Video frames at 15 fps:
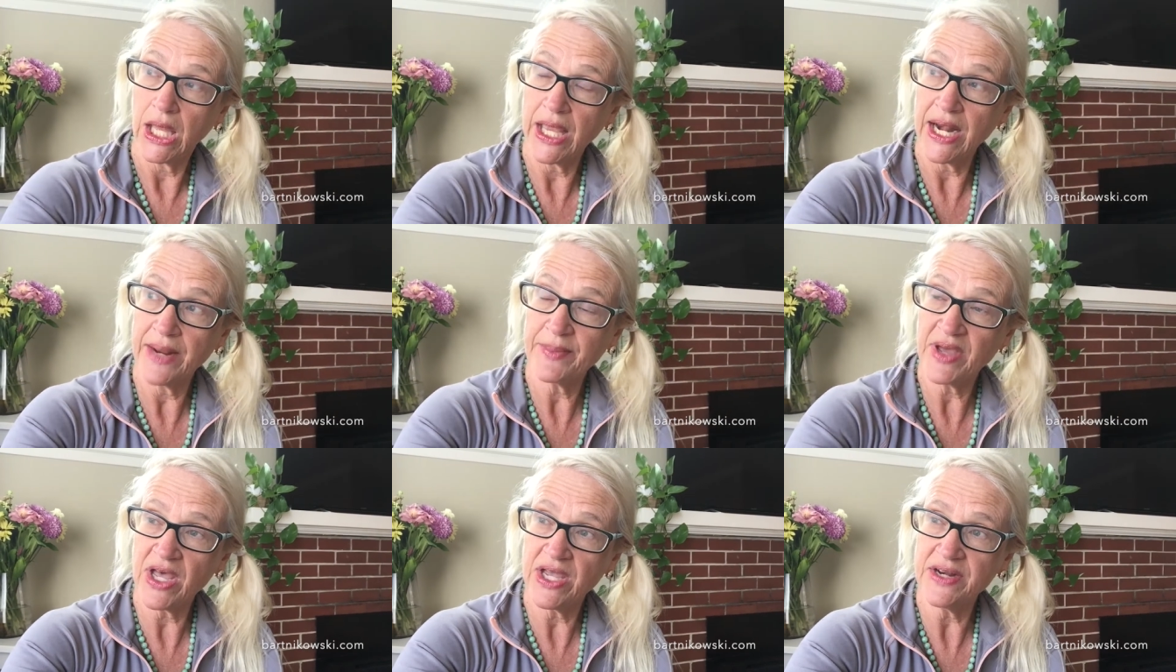And
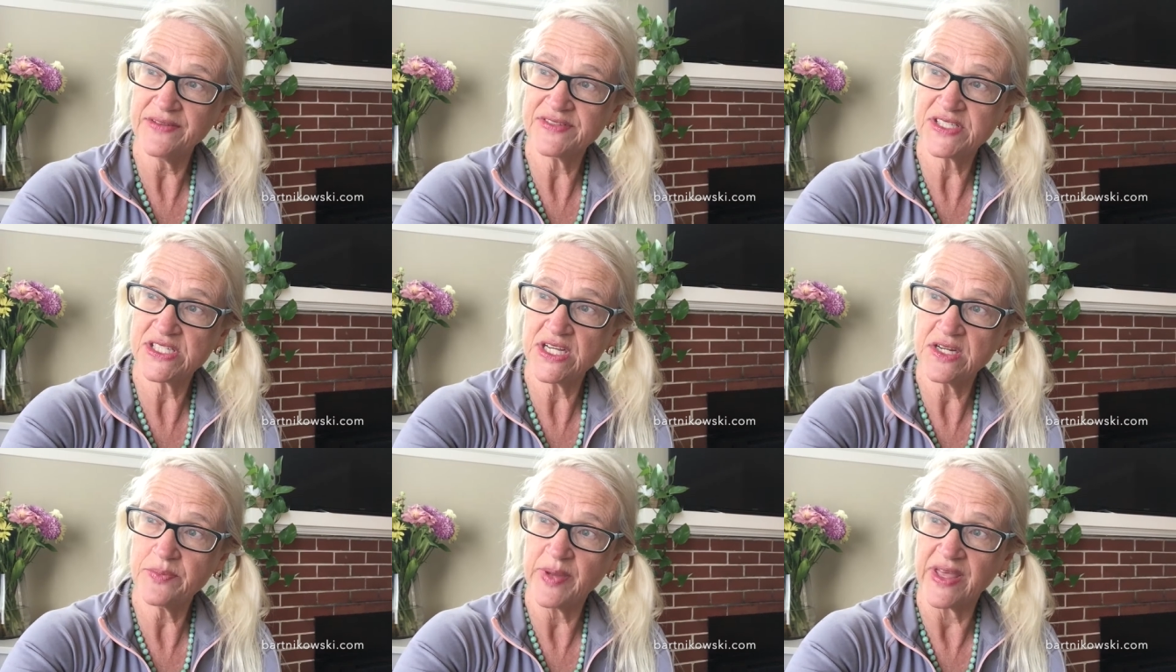I'm kind of
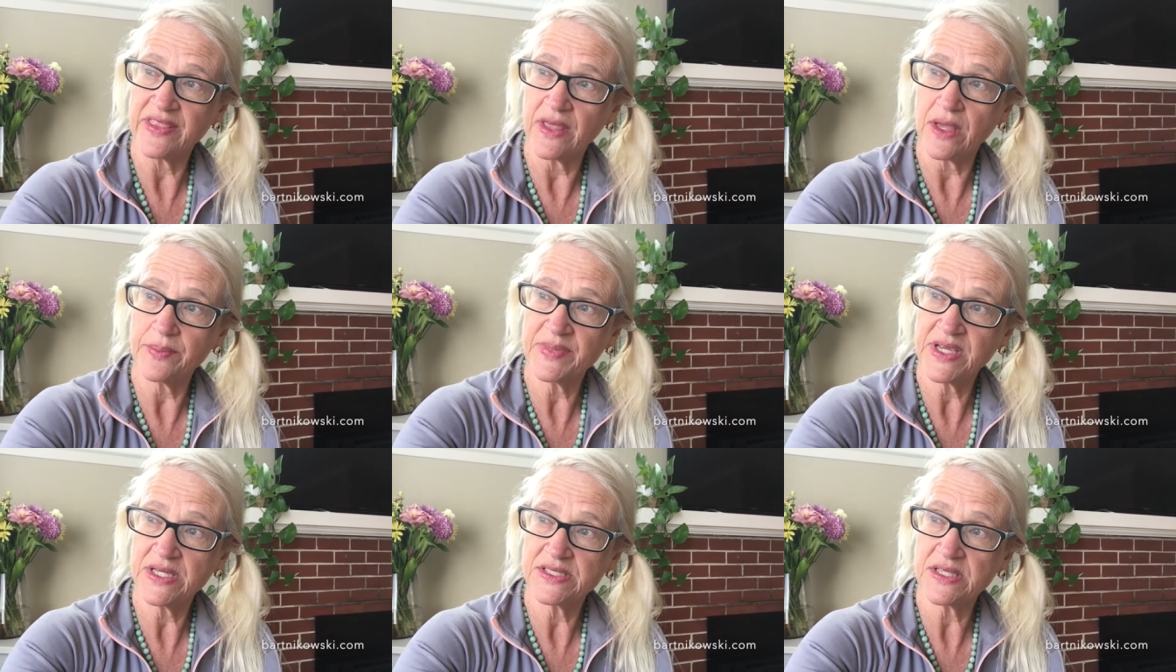stunned by
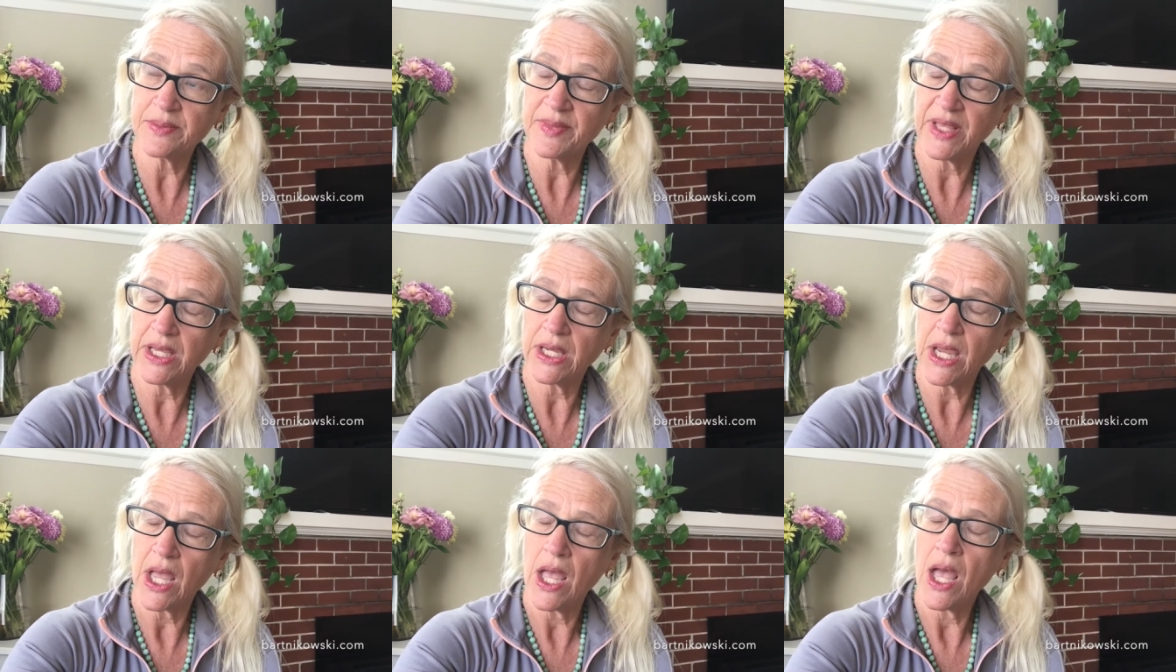that, because I'm
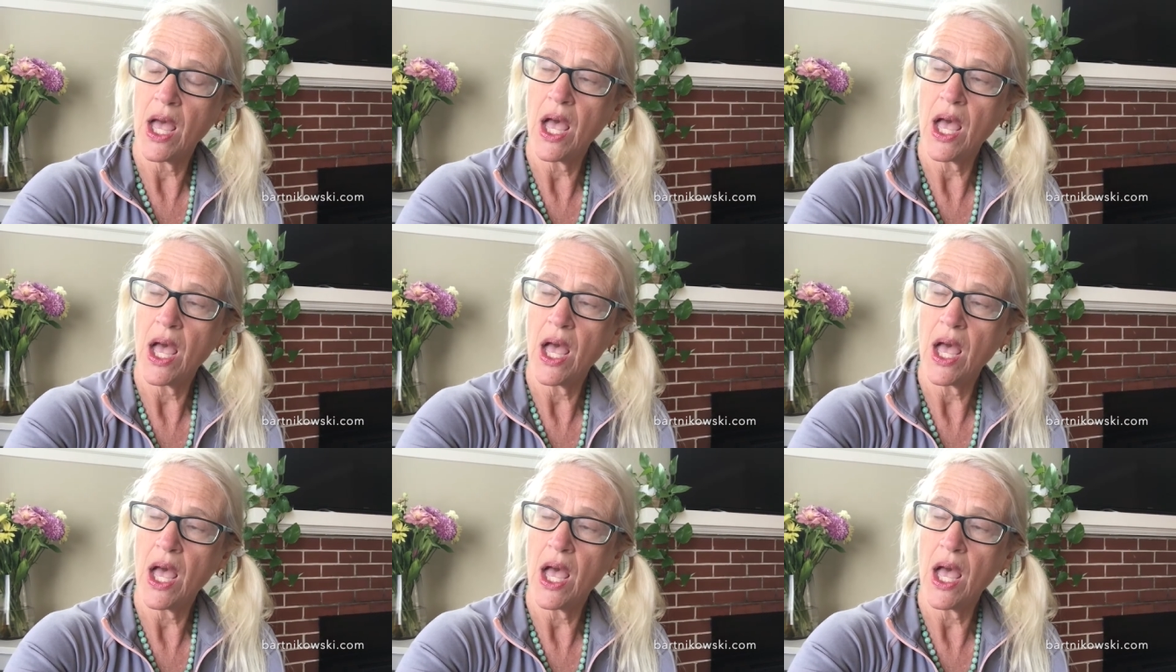like,